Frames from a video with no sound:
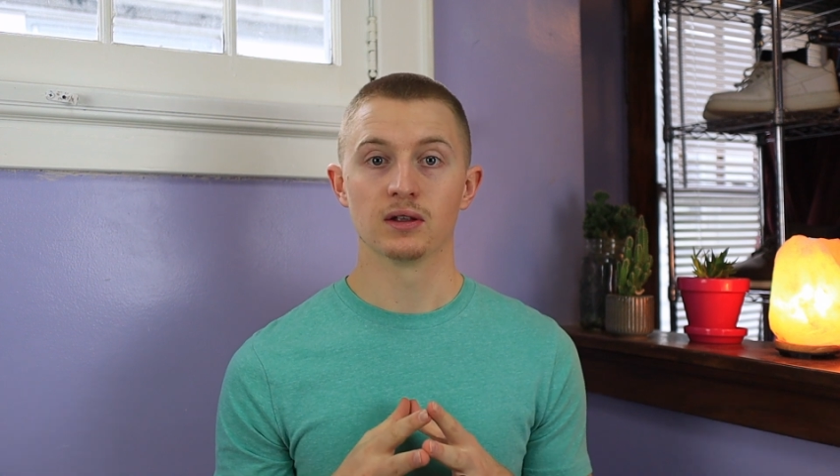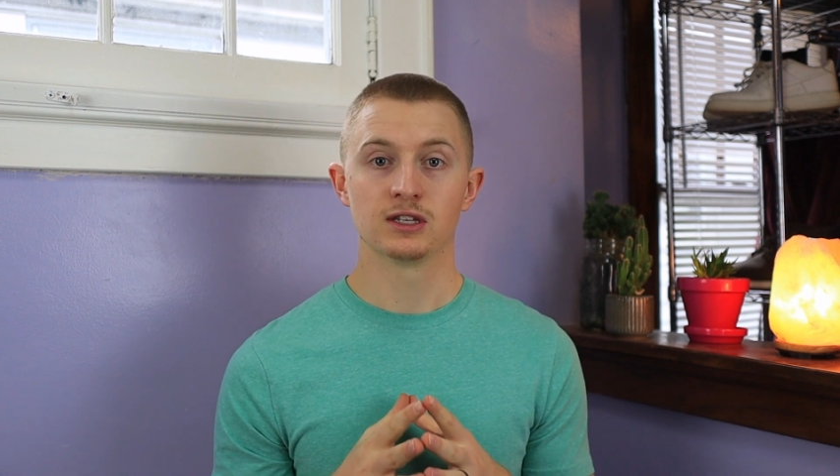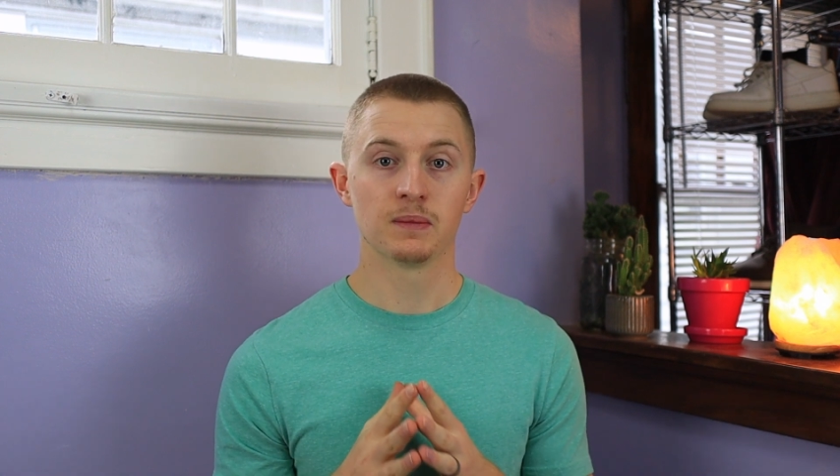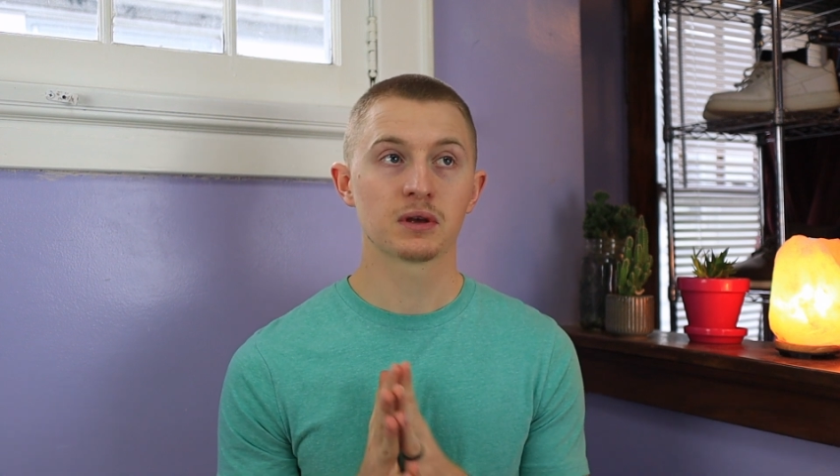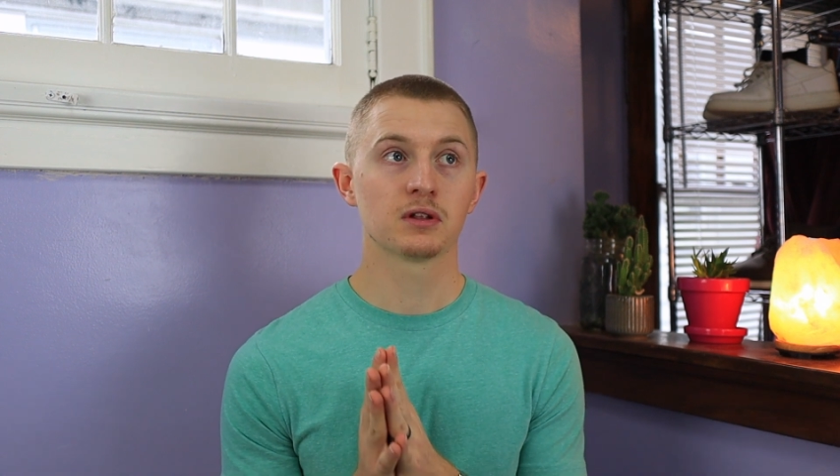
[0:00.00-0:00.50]

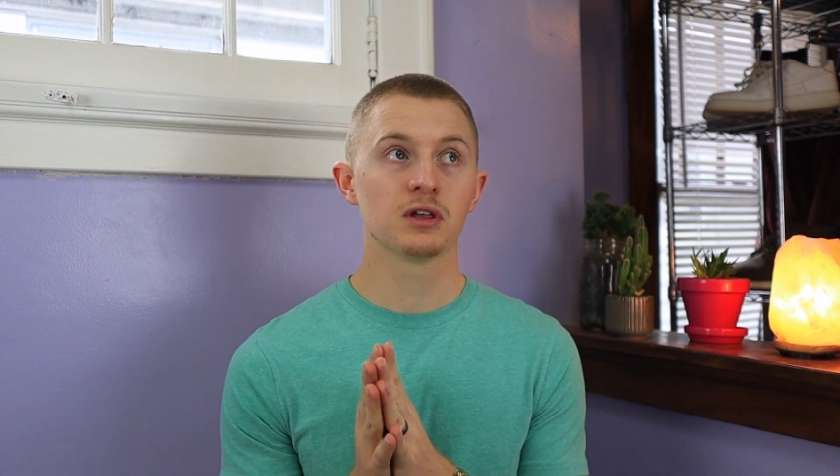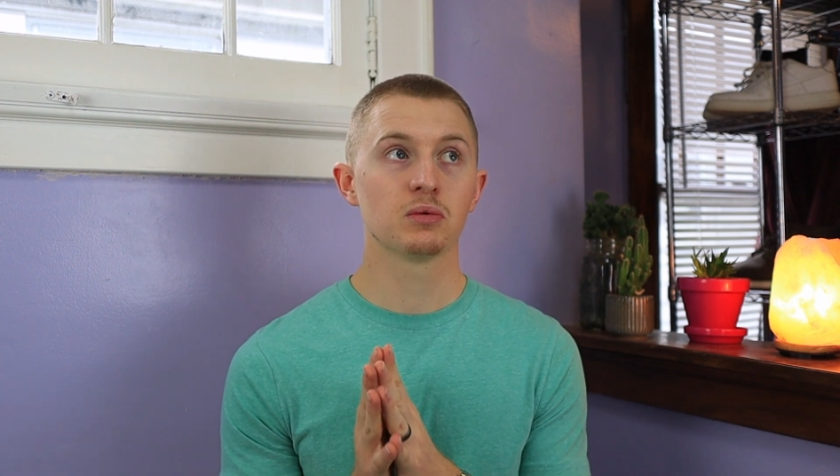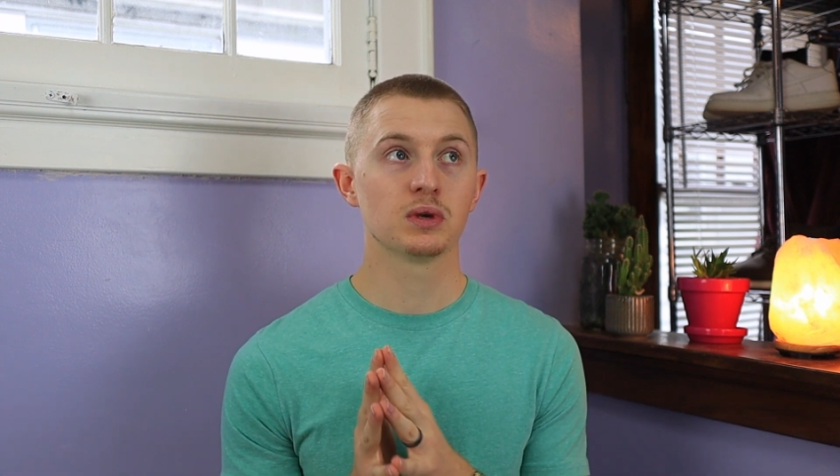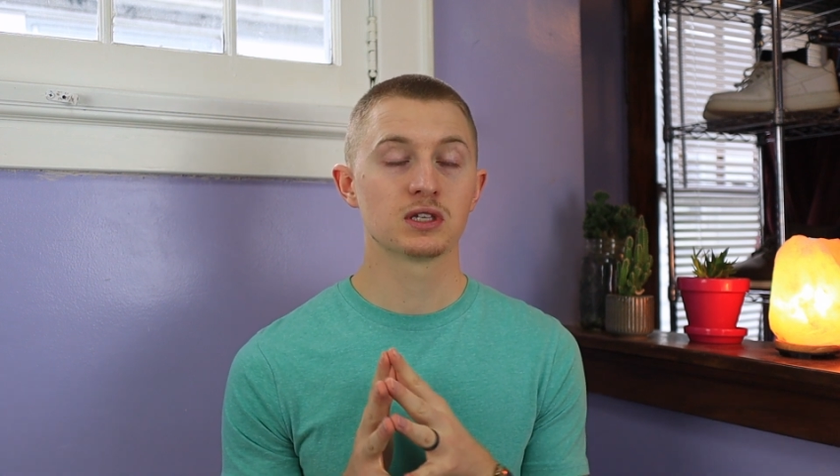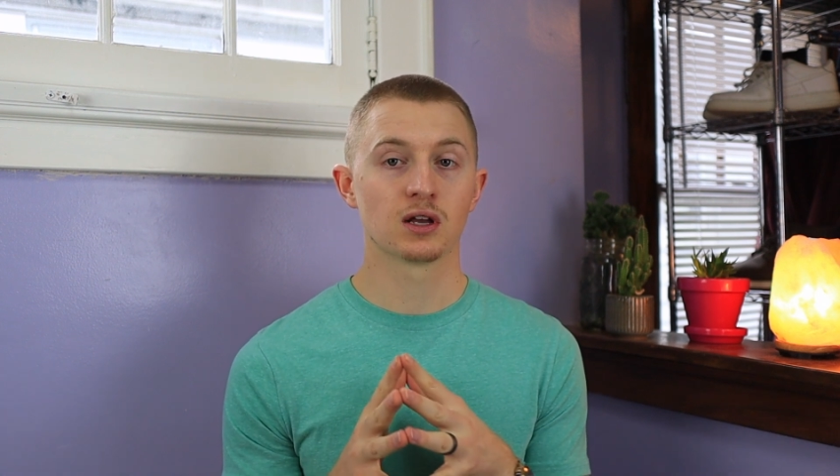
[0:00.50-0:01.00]
Typically
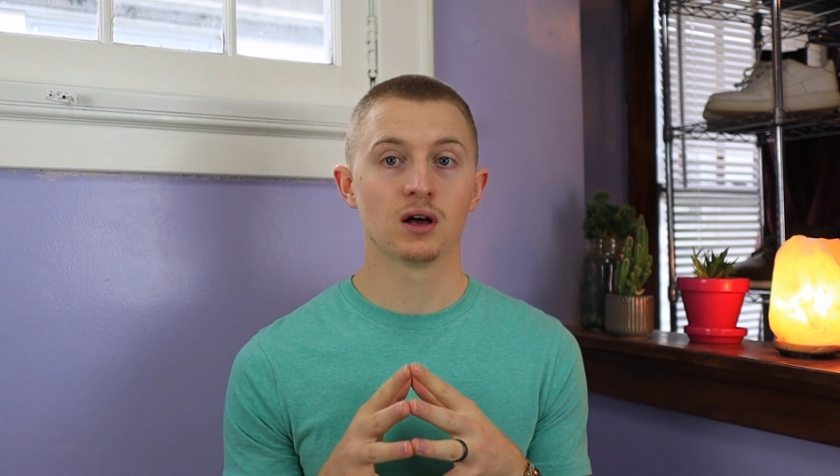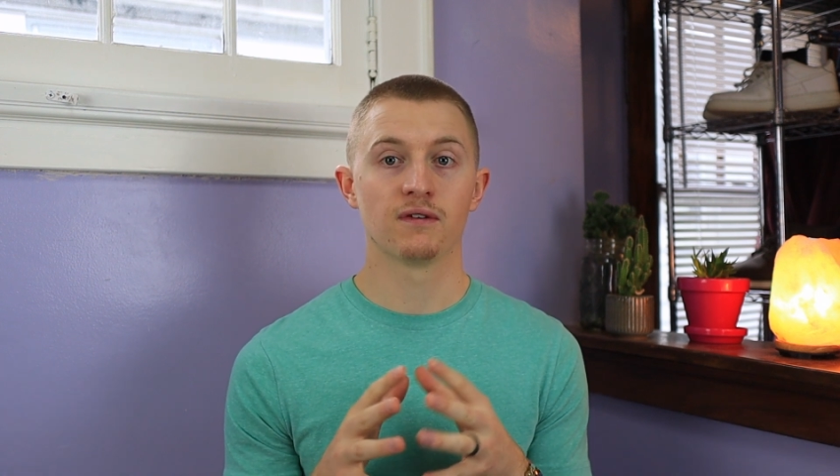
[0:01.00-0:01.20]
we saw